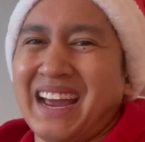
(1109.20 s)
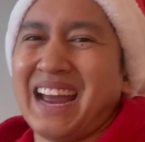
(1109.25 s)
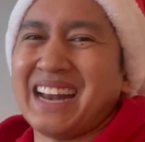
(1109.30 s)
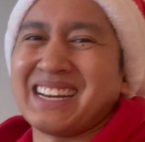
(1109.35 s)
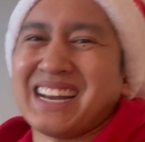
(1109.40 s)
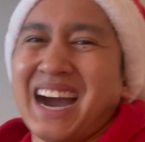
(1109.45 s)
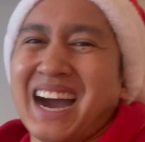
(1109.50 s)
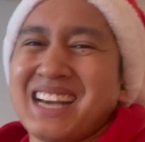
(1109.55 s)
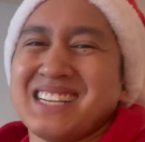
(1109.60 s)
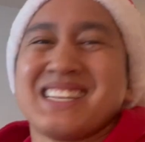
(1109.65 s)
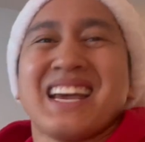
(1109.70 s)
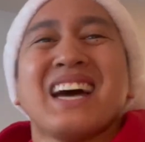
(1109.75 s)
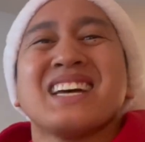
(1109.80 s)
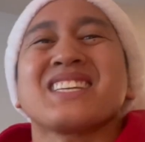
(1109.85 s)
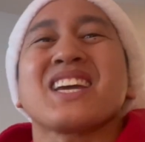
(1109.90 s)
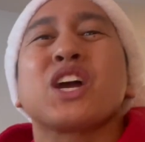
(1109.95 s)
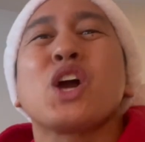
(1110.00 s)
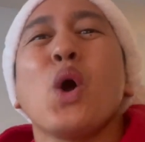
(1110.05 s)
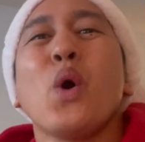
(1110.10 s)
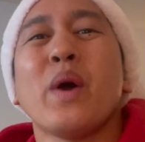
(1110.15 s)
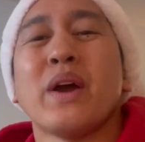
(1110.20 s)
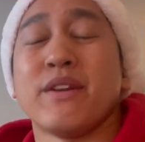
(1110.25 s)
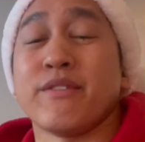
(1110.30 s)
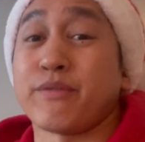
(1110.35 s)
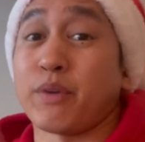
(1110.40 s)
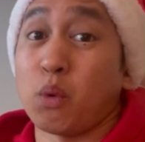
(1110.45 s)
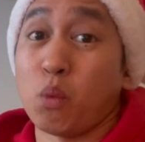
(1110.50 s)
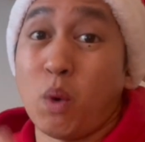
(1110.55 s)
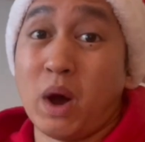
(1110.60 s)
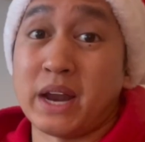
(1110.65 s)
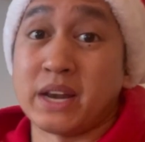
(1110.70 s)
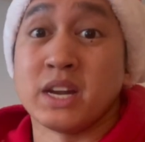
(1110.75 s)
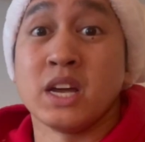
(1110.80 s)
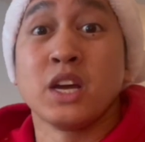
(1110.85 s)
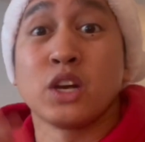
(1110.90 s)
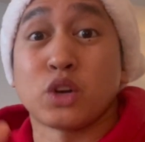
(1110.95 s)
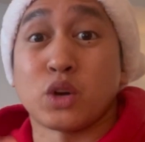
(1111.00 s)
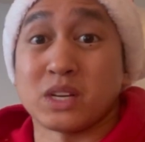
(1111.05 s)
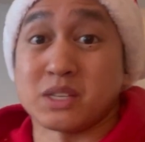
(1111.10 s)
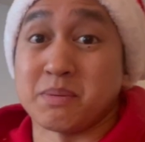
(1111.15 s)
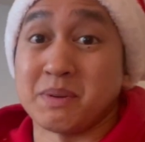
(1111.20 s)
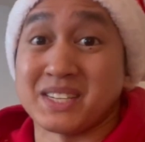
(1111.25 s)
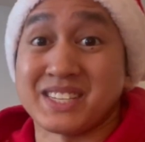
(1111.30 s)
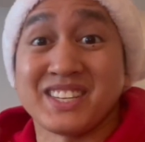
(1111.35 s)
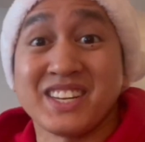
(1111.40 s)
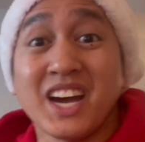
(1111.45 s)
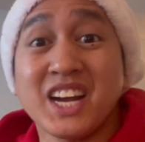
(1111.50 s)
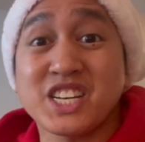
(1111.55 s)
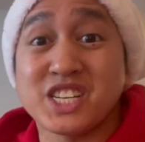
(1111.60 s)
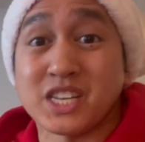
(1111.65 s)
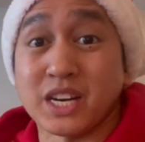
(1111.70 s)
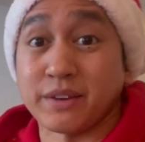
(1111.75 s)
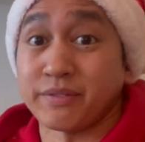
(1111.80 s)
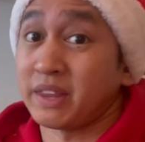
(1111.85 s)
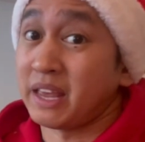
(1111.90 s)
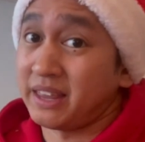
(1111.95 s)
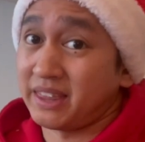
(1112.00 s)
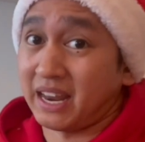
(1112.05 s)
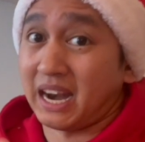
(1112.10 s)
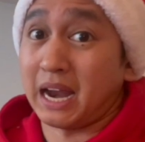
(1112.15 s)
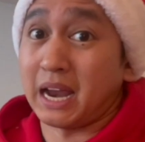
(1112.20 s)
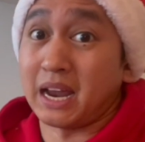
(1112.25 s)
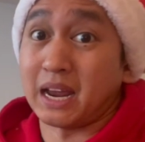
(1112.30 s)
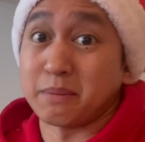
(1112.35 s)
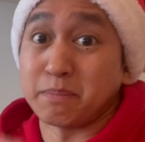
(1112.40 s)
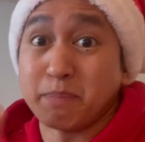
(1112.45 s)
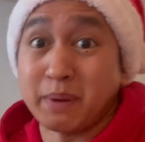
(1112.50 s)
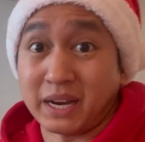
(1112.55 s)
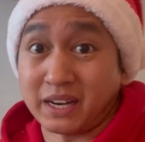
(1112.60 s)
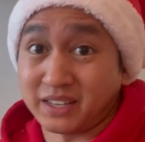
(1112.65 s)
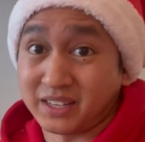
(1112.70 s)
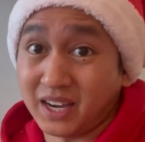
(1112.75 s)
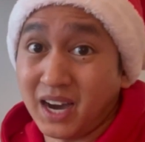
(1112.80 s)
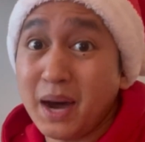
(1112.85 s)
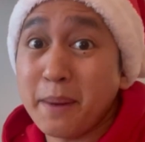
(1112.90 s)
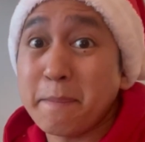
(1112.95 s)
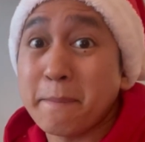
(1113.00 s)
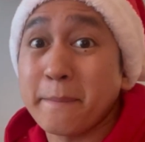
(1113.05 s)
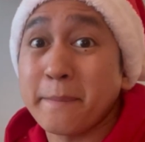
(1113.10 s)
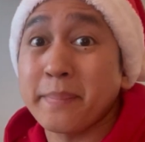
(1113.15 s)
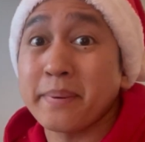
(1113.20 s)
and guys, as I go in for one Christmas night shift that I had picked up,